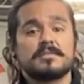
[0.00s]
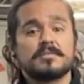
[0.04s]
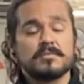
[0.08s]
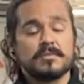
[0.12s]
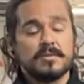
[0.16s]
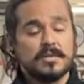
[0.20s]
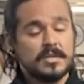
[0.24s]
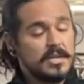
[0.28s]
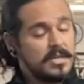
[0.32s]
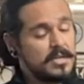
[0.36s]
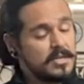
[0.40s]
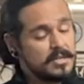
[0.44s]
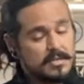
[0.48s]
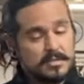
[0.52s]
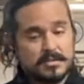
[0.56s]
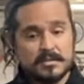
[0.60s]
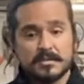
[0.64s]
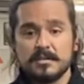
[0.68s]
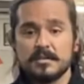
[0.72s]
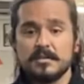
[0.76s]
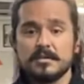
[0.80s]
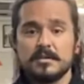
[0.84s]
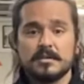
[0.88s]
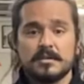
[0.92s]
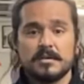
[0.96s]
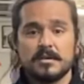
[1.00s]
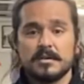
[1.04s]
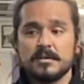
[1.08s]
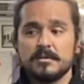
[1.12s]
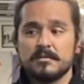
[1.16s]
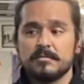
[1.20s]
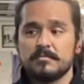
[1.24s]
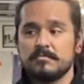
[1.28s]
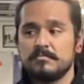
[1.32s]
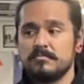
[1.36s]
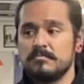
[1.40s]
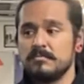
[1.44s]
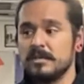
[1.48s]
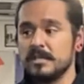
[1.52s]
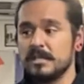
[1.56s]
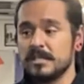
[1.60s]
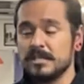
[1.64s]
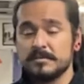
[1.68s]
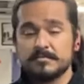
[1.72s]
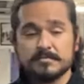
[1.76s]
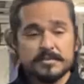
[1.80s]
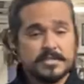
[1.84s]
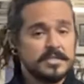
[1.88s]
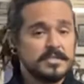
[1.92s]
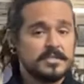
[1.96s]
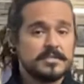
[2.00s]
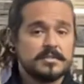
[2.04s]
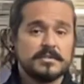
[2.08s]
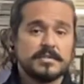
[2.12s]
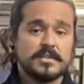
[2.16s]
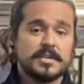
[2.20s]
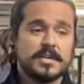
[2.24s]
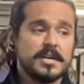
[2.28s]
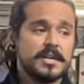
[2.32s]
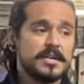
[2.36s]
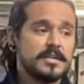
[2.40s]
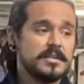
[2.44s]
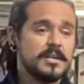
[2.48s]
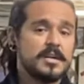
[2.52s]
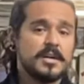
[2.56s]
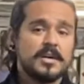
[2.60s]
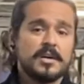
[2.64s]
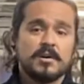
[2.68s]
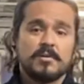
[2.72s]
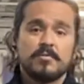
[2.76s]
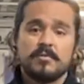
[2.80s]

to get a, a glimpse into that,